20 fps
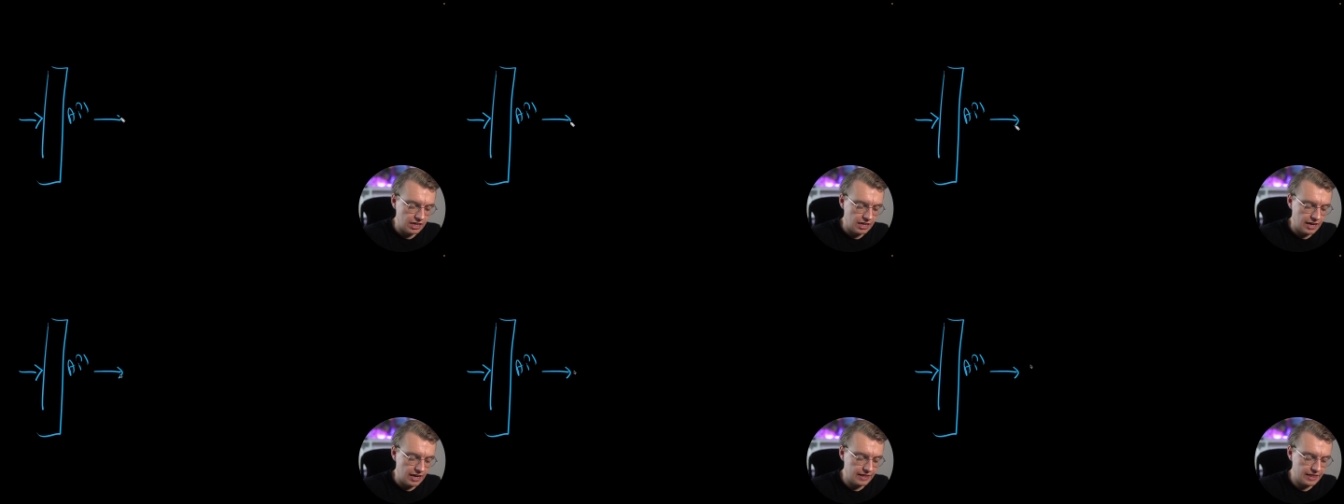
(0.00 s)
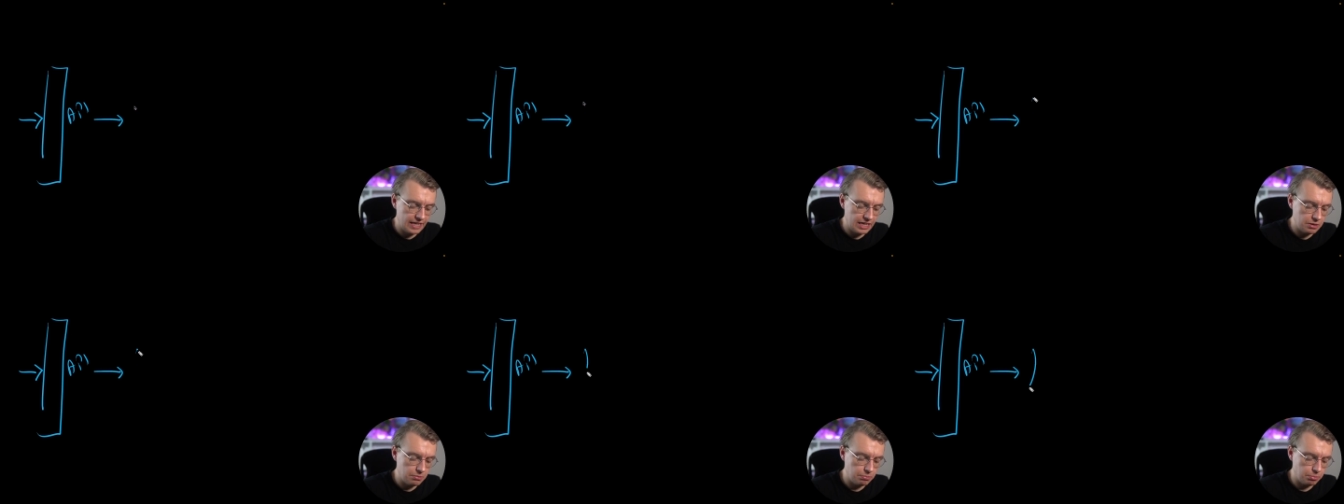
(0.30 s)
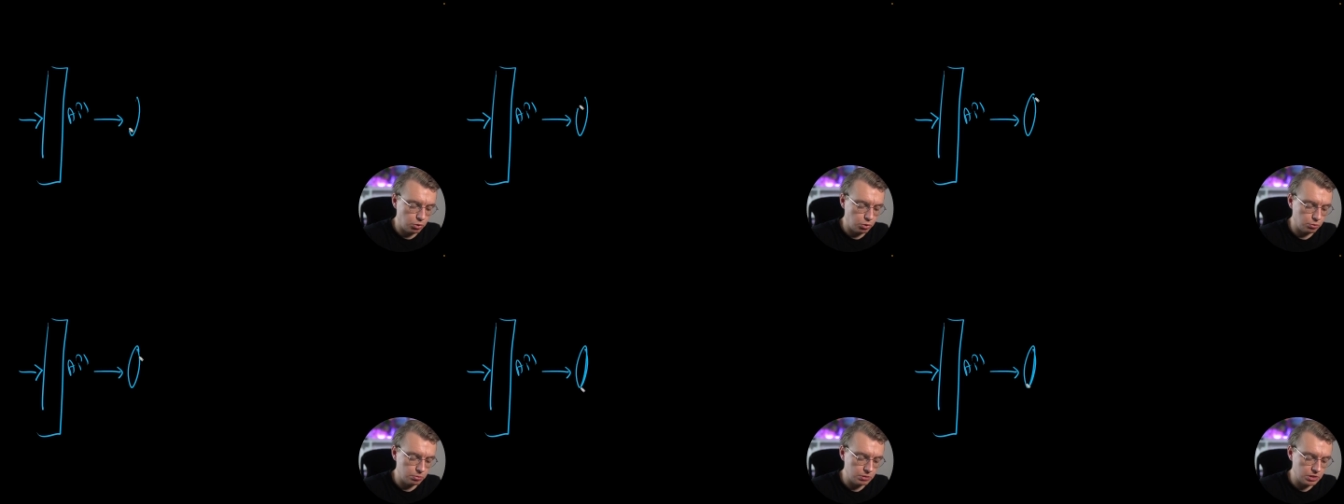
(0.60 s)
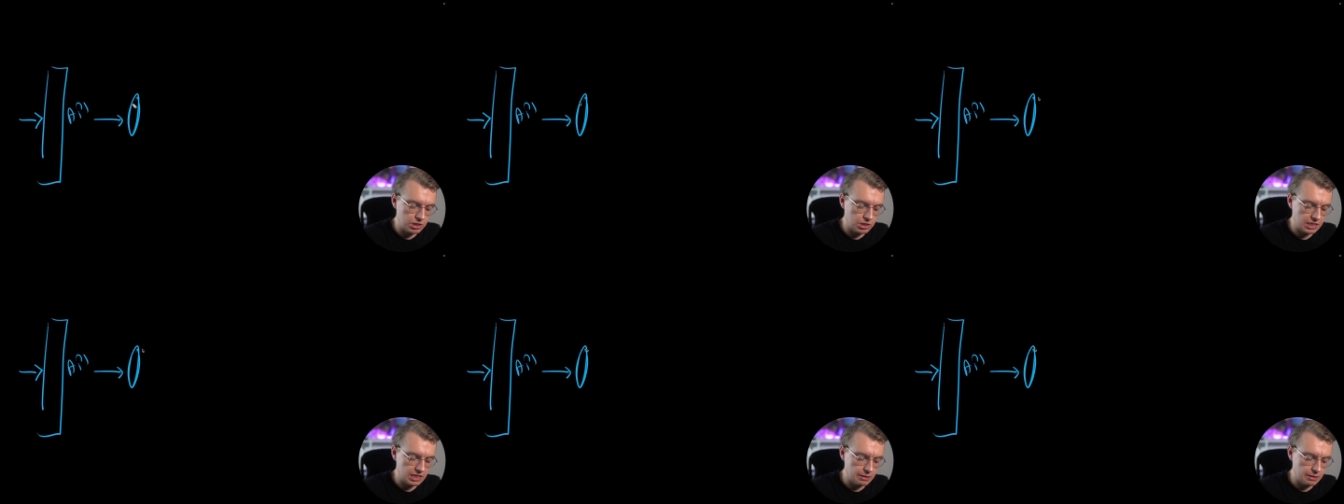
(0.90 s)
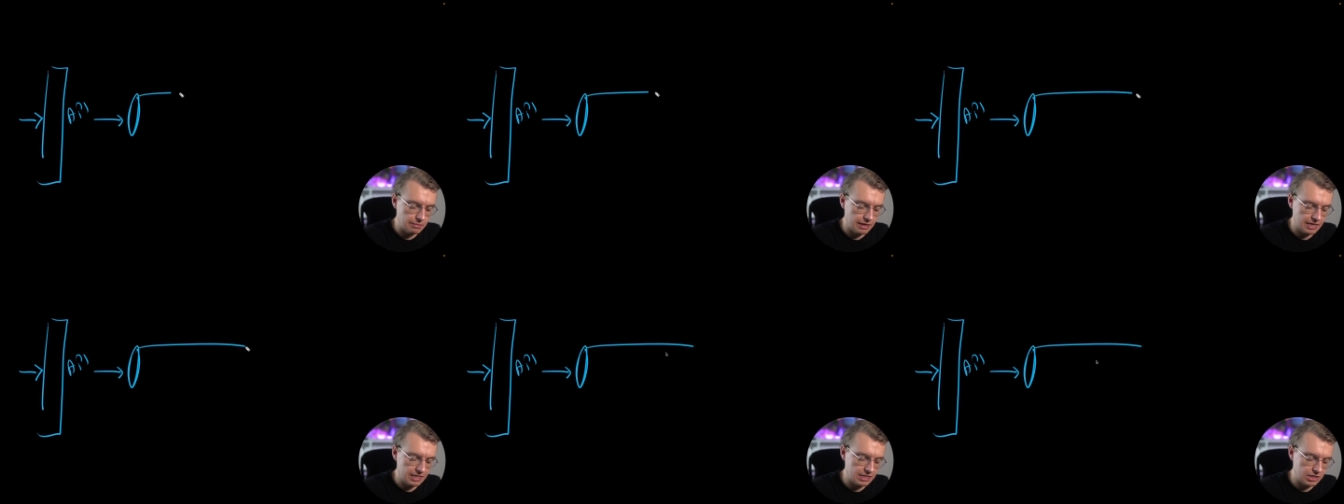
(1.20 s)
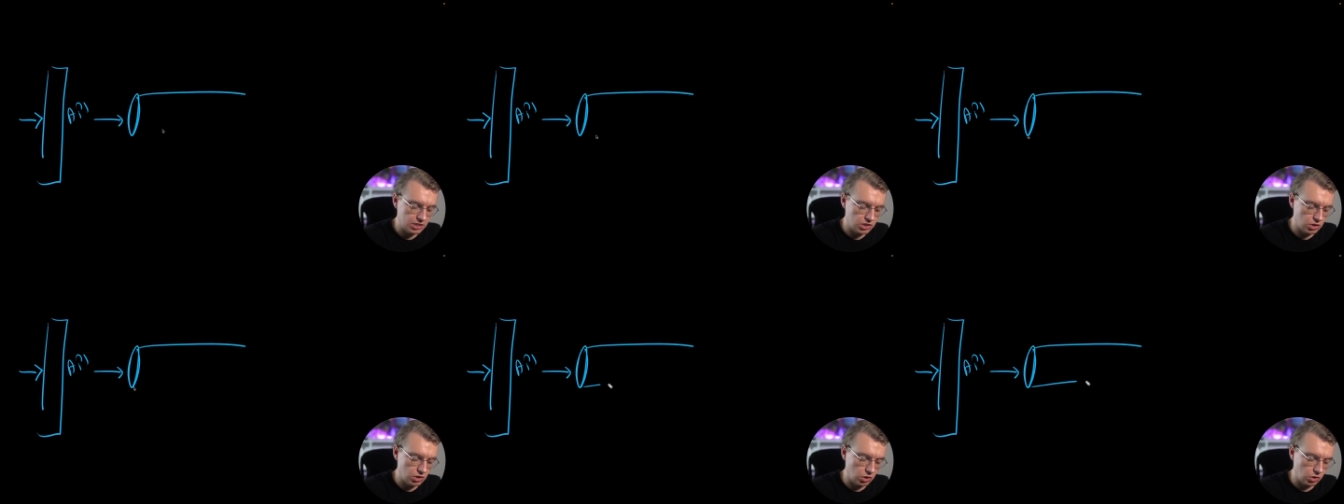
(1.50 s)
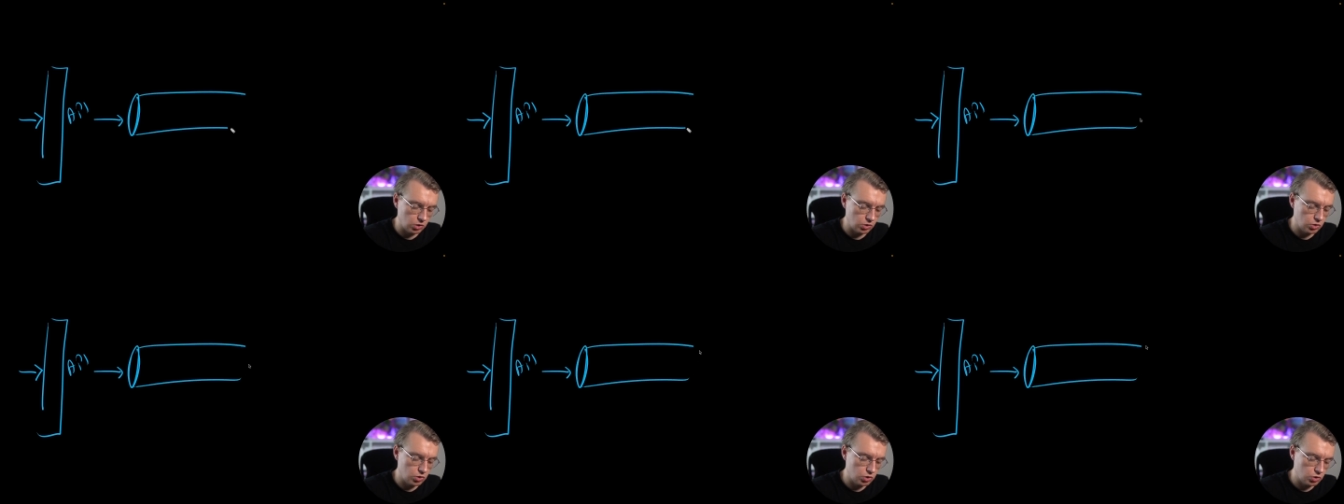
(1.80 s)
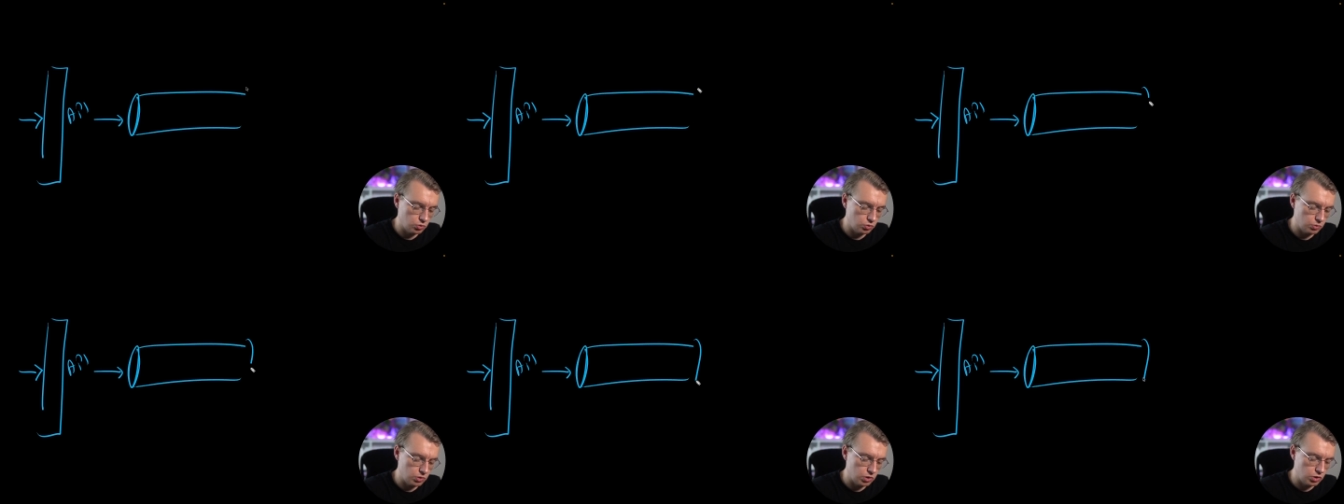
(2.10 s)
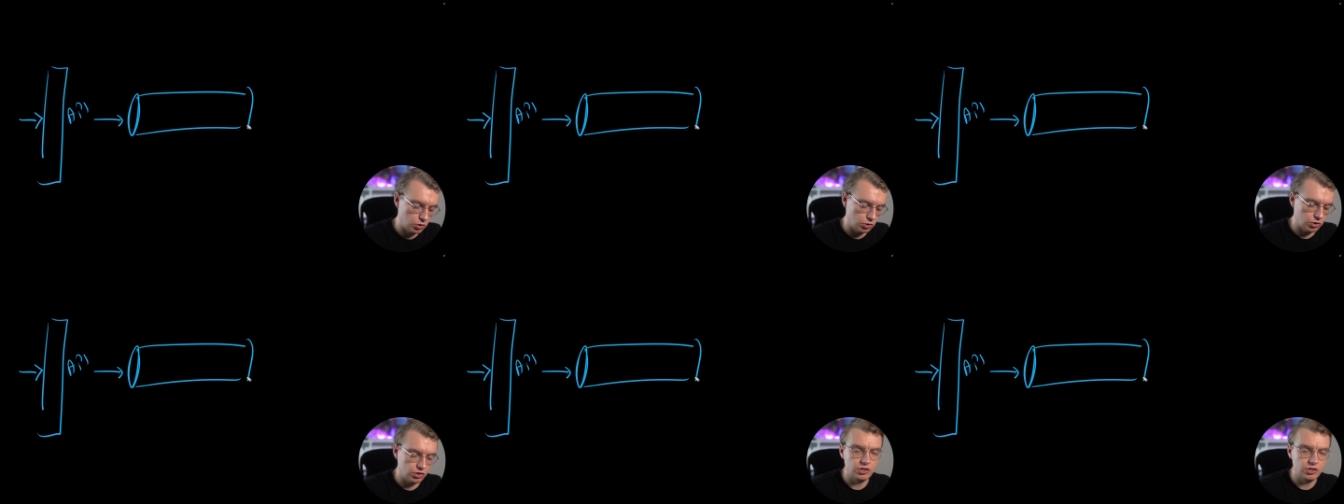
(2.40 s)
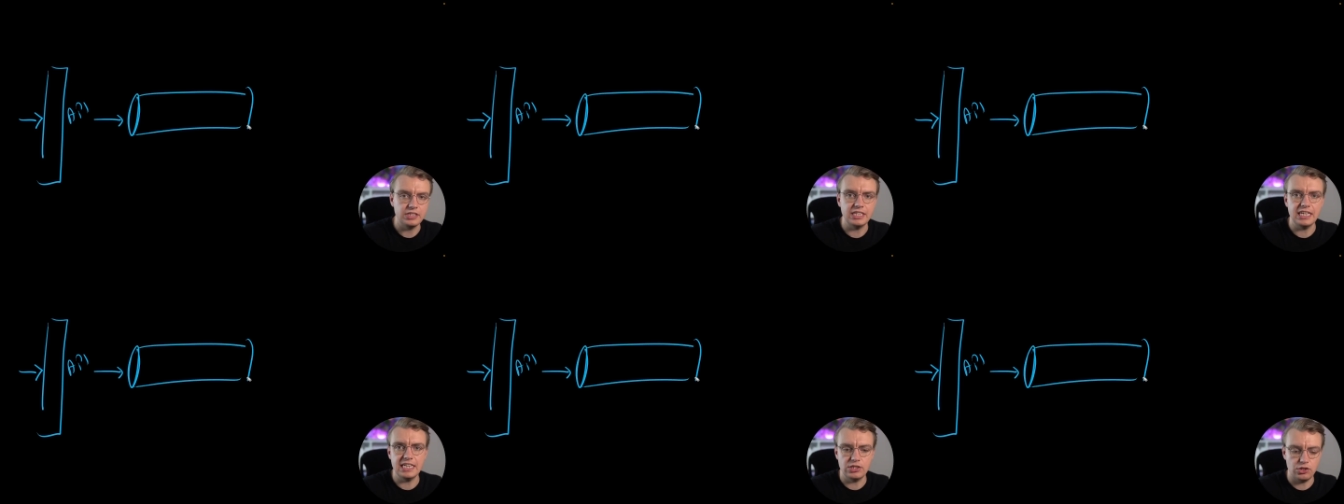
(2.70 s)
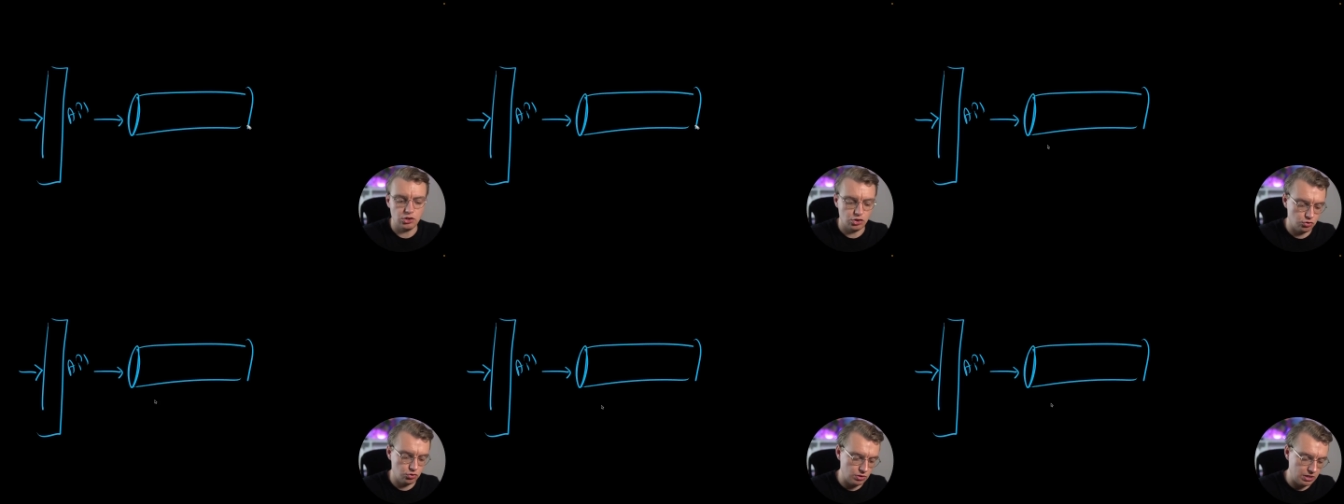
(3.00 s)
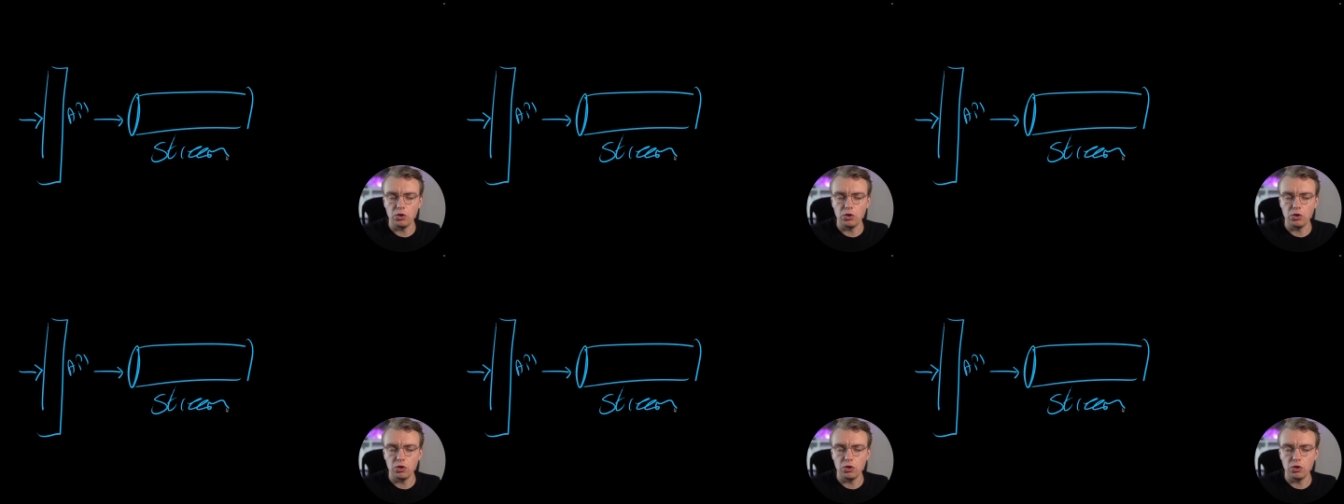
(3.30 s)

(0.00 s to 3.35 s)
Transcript: and then publishes the message onto your data stream.